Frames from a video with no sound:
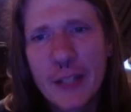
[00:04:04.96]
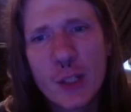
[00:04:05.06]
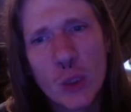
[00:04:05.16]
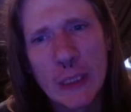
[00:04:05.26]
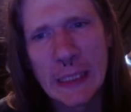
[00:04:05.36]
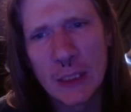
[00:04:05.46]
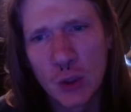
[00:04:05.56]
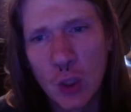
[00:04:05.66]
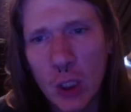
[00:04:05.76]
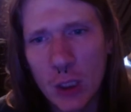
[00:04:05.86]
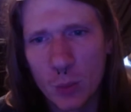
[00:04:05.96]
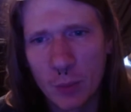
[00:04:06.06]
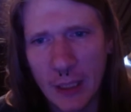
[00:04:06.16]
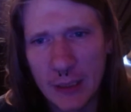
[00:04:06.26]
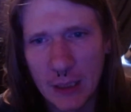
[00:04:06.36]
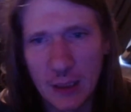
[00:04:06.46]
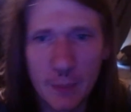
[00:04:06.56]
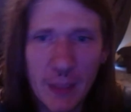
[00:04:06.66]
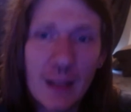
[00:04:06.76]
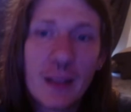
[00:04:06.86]
get dark when I think
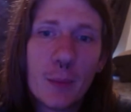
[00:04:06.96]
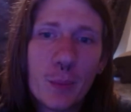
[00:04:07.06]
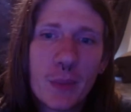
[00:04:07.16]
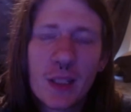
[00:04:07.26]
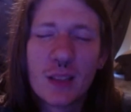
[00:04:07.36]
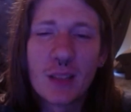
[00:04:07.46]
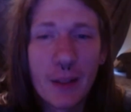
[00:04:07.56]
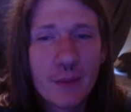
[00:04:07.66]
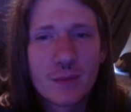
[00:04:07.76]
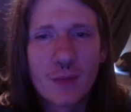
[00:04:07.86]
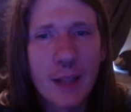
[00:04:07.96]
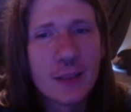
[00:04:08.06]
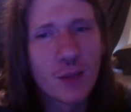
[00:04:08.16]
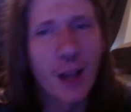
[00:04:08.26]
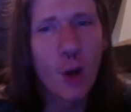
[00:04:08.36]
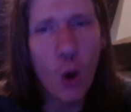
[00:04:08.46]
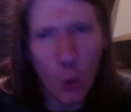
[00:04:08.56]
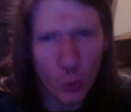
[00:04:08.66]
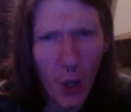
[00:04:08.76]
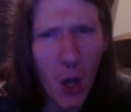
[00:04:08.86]
about him because I
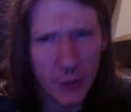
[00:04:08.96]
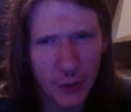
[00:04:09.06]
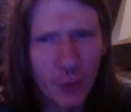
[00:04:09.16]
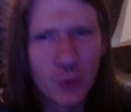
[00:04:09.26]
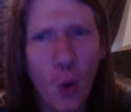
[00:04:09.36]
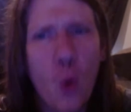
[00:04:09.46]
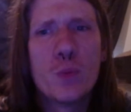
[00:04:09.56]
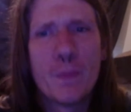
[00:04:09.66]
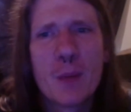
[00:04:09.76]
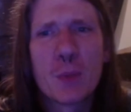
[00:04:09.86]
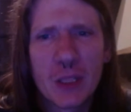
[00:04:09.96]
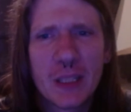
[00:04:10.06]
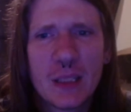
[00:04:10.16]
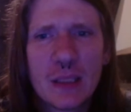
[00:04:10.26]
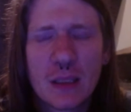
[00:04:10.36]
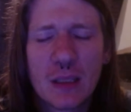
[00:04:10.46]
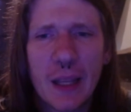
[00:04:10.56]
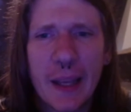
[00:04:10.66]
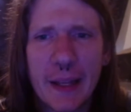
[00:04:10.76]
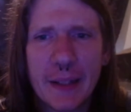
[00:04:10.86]
hold on to those old memories,
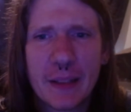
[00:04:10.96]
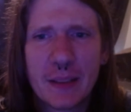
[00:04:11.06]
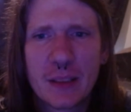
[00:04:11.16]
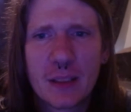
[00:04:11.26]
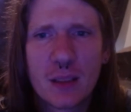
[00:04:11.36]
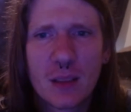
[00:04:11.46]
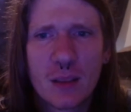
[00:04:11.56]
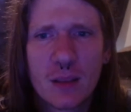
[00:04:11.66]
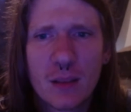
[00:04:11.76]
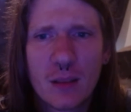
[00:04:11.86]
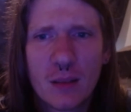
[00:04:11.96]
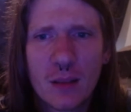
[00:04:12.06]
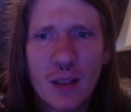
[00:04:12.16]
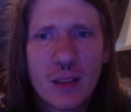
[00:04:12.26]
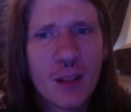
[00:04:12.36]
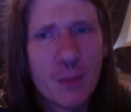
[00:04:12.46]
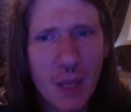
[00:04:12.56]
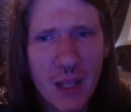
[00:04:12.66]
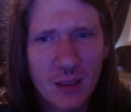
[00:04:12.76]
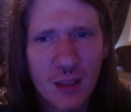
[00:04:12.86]
and it's an
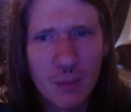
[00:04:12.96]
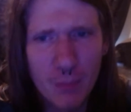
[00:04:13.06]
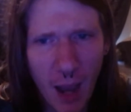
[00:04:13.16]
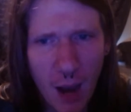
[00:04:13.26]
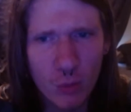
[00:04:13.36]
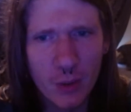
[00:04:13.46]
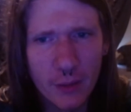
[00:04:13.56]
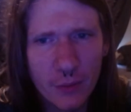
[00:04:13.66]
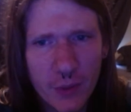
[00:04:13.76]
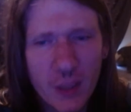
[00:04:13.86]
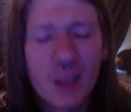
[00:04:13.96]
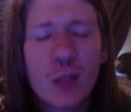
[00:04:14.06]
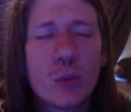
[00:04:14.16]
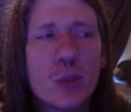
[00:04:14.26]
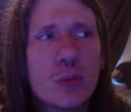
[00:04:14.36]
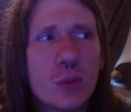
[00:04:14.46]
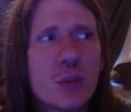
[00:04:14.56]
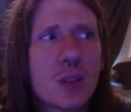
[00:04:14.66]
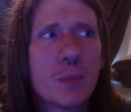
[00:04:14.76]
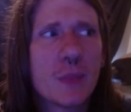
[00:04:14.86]
amazing, empowering feeling when you do
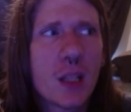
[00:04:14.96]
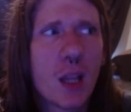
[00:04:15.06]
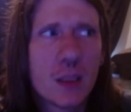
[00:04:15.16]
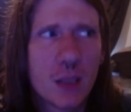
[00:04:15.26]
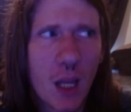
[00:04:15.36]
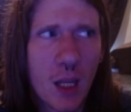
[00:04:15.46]
something like that.